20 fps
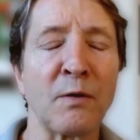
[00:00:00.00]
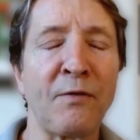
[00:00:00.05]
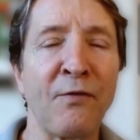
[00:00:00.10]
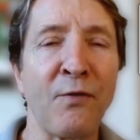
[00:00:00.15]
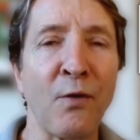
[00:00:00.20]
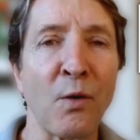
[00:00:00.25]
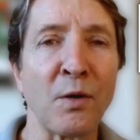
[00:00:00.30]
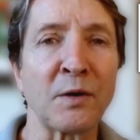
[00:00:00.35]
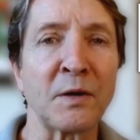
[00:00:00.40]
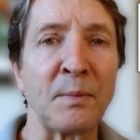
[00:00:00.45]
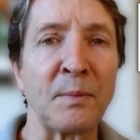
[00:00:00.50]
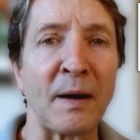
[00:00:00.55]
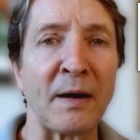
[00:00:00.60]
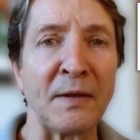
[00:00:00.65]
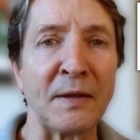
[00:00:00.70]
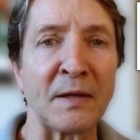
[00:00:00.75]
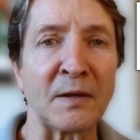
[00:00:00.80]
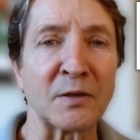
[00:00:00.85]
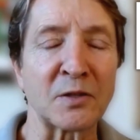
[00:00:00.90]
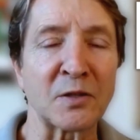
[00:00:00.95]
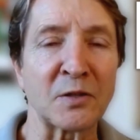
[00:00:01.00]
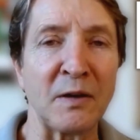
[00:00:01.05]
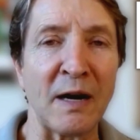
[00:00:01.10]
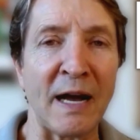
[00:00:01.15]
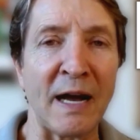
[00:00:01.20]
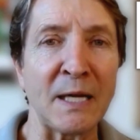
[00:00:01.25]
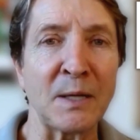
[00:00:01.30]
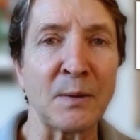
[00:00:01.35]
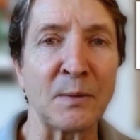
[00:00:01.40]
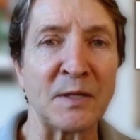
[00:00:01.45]
afforded by the English
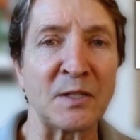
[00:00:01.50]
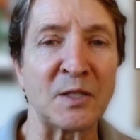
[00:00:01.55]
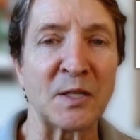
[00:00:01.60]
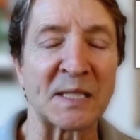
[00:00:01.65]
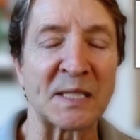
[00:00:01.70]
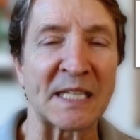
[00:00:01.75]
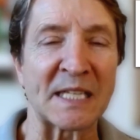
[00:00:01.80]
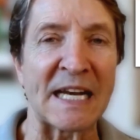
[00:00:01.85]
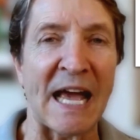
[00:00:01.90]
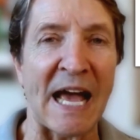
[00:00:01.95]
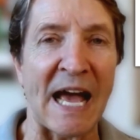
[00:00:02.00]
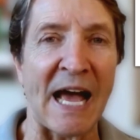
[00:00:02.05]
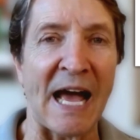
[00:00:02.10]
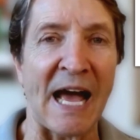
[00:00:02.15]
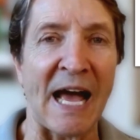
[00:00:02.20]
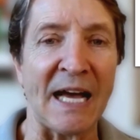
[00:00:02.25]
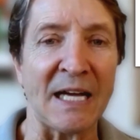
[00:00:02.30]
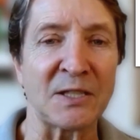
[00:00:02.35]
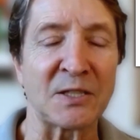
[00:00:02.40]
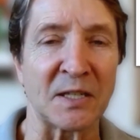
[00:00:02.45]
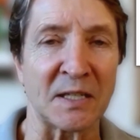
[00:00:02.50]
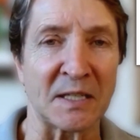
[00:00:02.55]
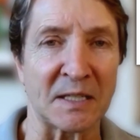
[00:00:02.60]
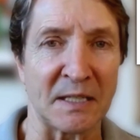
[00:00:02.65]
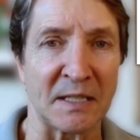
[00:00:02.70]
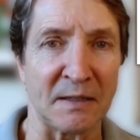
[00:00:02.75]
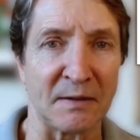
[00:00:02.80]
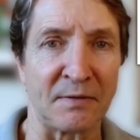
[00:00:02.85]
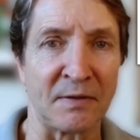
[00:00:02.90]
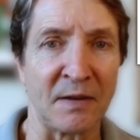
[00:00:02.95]
language is an
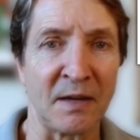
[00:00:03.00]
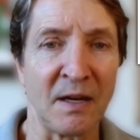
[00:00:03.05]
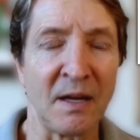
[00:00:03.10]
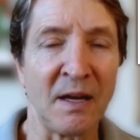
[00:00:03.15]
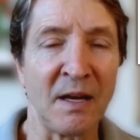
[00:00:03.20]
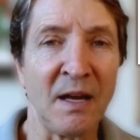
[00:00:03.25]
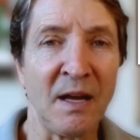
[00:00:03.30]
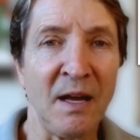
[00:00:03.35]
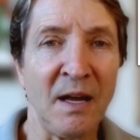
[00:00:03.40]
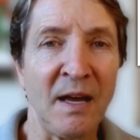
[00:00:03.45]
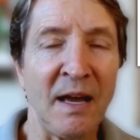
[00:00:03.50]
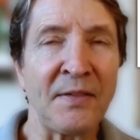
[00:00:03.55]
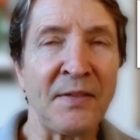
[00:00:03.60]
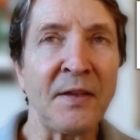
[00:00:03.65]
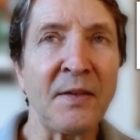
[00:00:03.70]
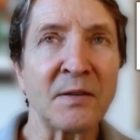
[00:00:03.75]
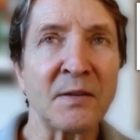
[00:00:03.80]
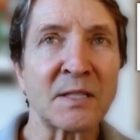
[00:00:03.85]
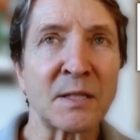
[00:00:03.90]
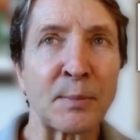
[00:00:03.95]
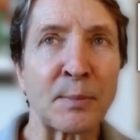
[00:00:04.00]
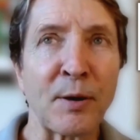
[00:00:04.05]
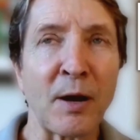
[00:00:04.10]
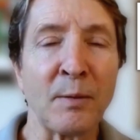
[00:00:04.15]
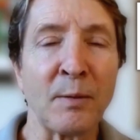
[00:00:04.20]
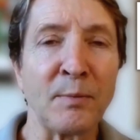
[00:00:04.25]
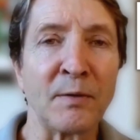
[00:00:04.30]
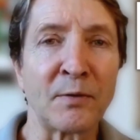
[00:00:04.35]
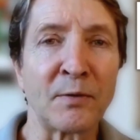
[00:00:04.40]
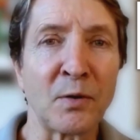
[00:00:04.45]
adjective. And then there's the
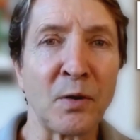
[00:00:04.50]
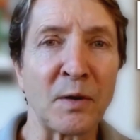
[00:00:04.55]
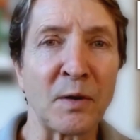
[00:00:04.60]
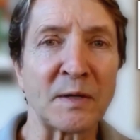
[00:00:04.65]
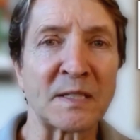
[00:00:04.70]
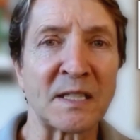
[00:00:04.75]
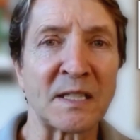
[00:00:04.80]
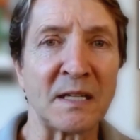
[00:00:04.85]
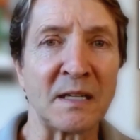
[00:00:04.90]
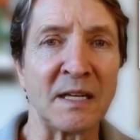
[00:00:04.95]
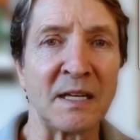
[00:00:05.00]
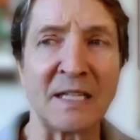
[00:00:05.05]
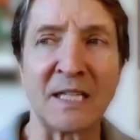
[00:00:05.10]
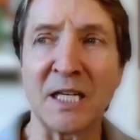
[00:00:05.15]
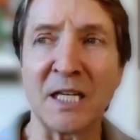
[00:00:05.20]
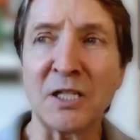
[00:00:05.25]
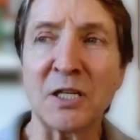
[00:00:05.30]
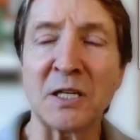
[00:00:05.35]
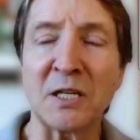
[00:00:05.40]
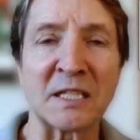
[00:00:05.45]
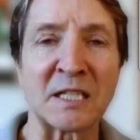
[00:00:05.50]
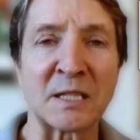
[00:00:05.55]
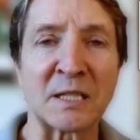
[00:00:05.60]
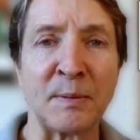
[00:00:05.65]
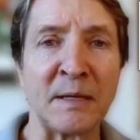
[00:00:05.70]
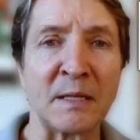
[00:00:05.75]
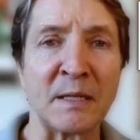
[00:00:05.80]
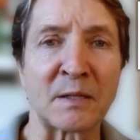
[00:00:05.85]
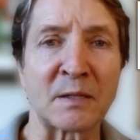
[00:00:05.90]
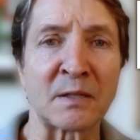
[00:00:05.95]
problem, of course, that
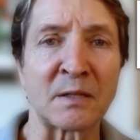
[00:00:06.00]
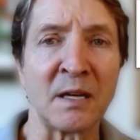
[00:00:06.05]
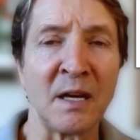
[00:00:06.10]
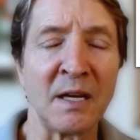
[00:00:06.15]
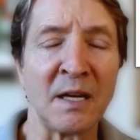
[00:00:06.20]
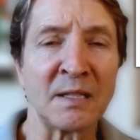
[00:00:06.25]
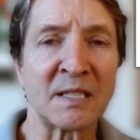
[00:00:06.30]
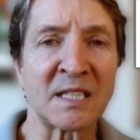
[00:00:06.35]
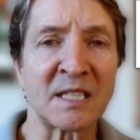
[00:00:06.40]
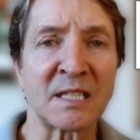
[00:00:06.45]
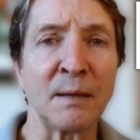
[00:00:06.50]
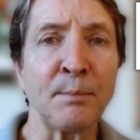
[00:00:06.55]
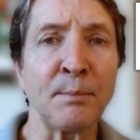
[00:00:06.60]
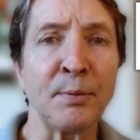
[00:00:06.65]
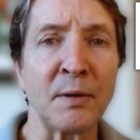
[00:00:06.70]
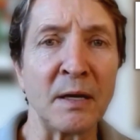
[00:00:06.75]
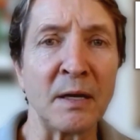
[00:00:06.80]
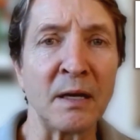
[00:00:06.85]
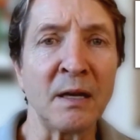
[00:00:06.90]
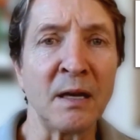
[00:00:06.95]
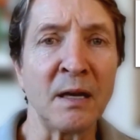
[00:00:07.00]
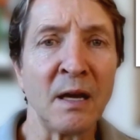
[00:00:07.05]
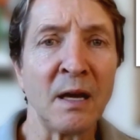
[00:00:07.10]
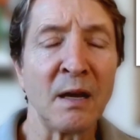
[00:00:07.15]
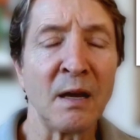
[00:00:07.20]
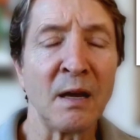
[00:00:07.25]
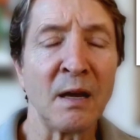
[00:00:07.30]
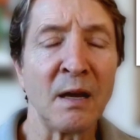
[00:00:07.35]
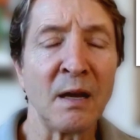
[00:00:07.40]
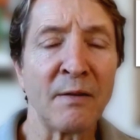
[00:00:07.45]
Indigenous means simply
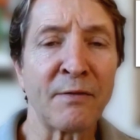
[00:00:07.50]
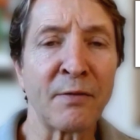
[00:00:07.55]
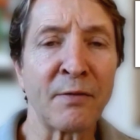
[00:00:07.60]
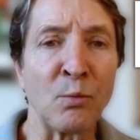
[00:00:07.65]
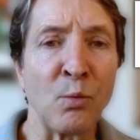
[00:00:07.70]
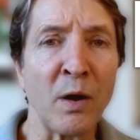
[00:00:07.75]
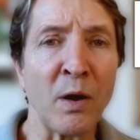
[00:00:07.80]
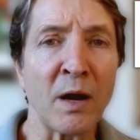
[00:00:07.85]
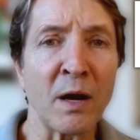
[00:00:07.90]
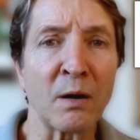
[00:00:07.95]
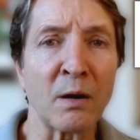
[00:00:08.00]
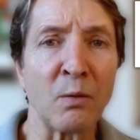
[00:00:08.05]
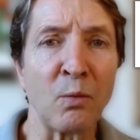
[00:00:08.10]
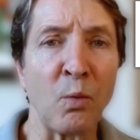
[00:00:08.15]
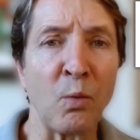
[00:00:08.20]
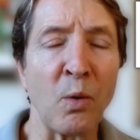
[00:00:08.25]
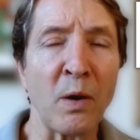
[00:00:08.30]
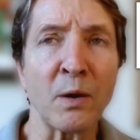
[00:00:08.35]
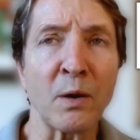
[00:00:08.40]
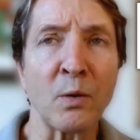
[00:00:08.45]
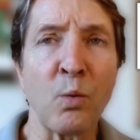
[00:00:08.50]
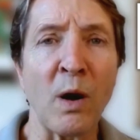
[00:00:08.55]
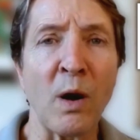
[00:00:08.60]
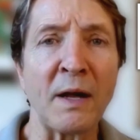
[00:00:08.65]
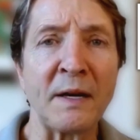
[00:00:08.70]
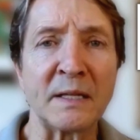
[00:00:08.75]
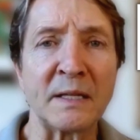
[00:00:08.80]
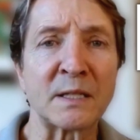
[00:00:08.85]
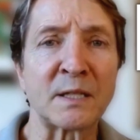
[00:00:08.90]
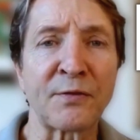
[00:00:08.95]
from where
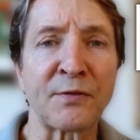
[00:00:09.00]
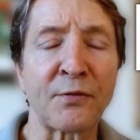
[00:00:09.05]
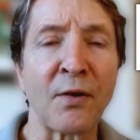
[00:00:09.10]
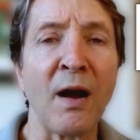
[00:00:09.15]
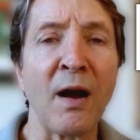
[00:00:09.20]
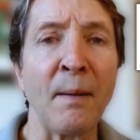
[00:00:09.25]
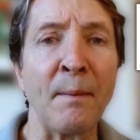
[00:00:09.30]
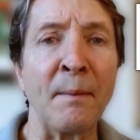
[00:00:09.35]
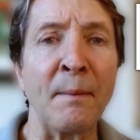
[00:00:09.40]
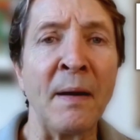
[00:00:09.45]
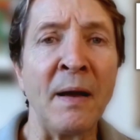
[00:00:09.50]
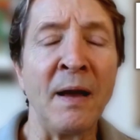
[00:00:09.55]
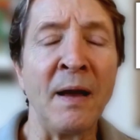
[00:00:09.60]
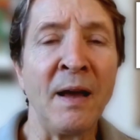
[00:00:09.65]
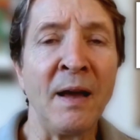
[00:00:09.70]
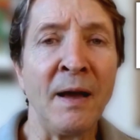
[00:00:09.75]
one is from.